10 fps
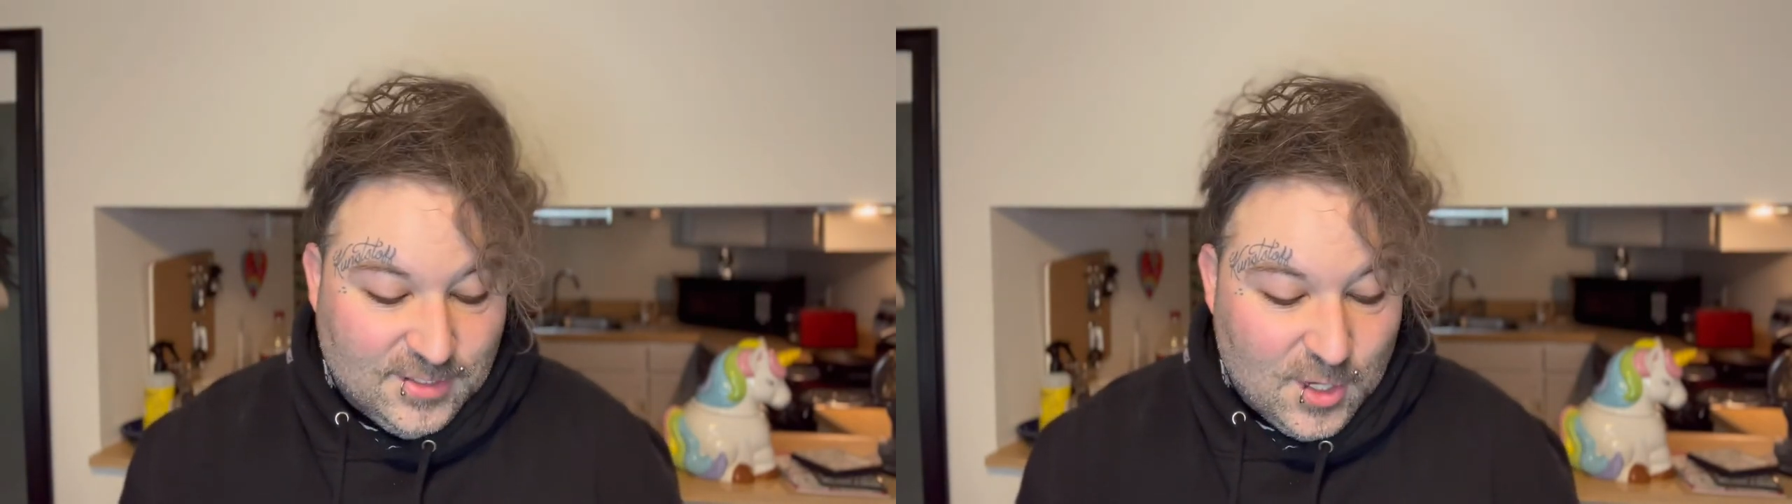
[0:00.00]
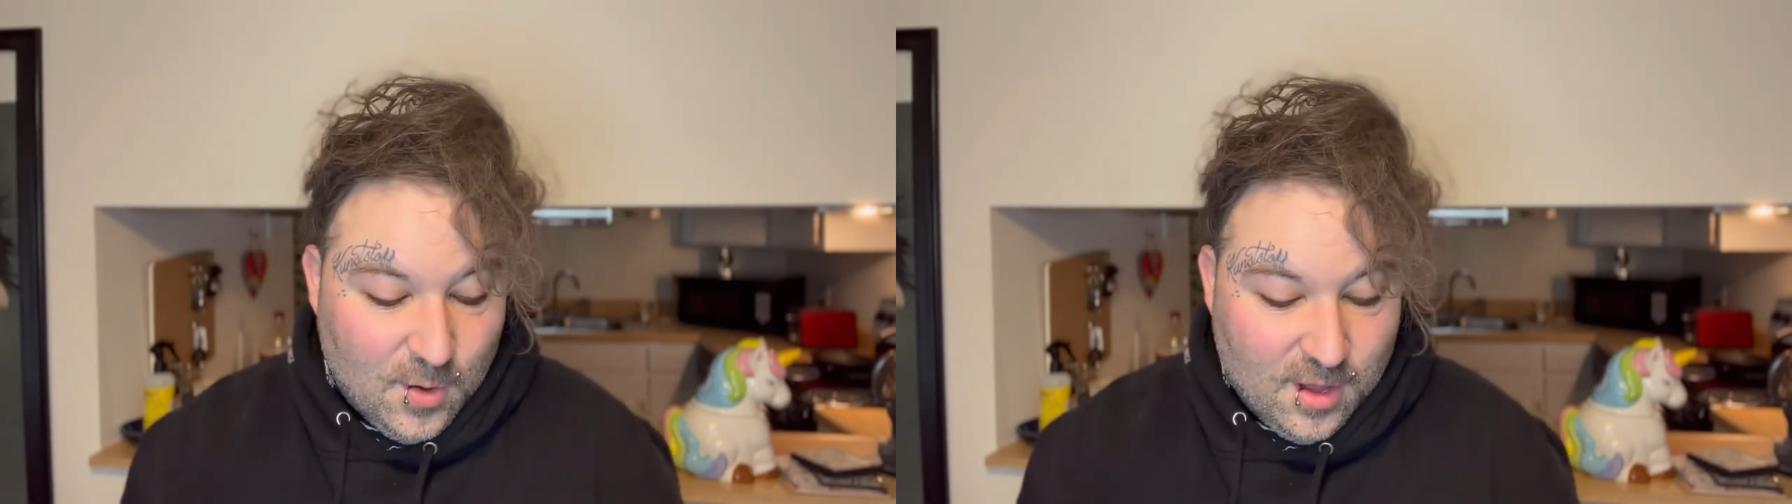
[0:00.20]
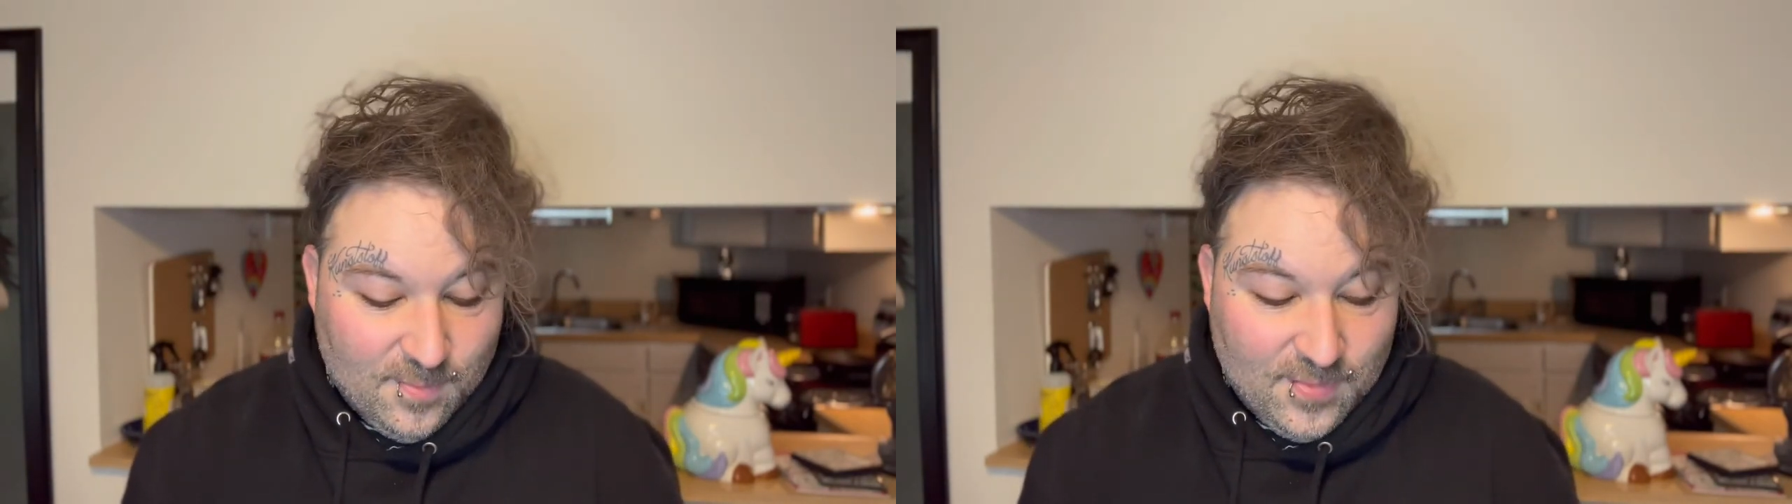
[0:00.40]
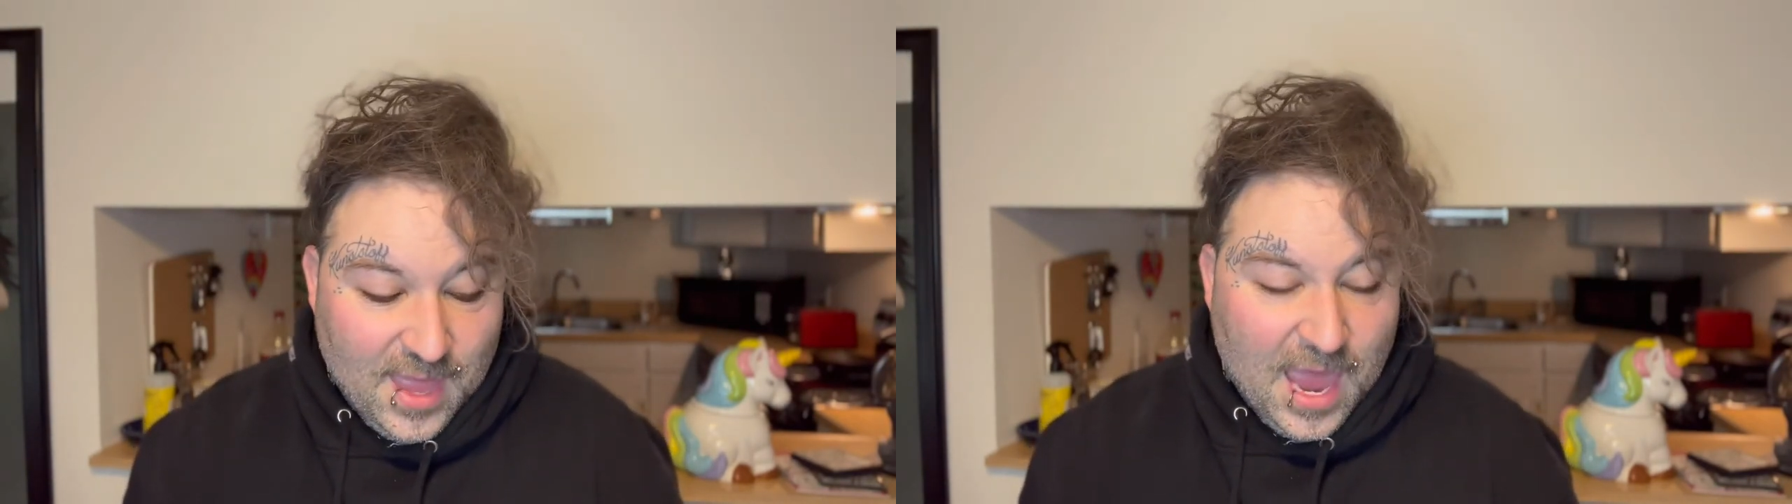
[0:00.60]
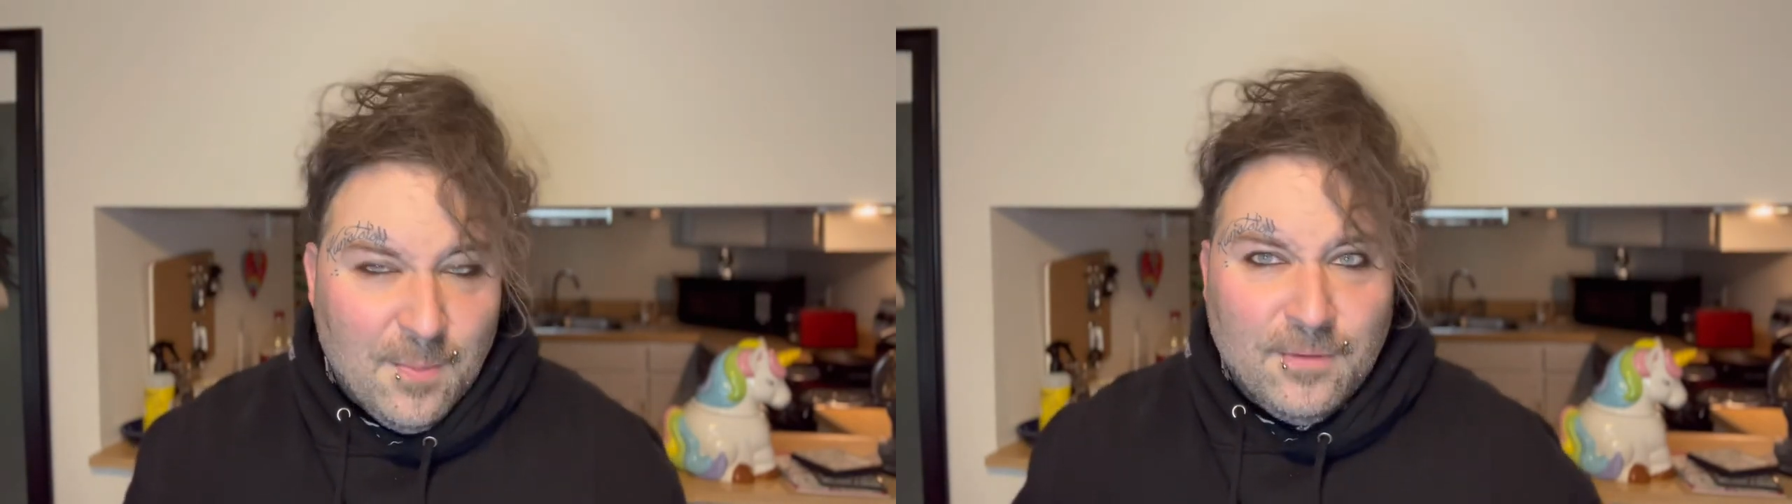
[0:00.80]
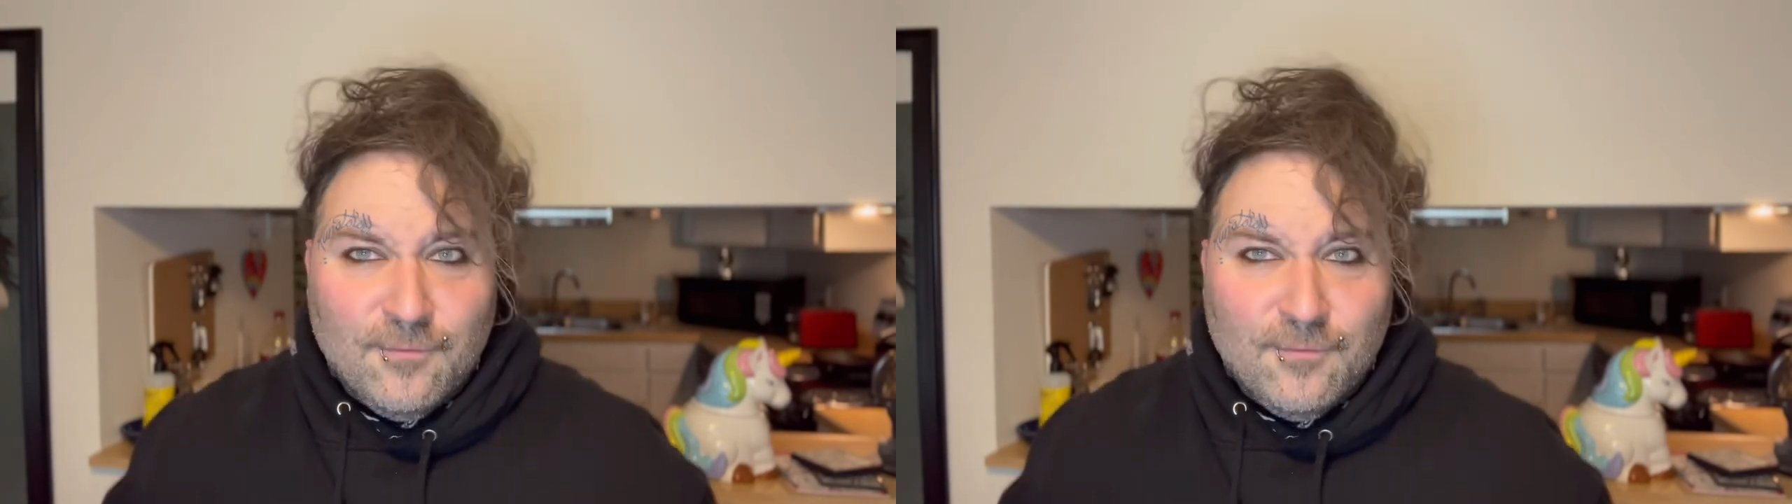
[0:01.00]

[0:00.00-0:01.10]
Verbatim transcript: So, um, happy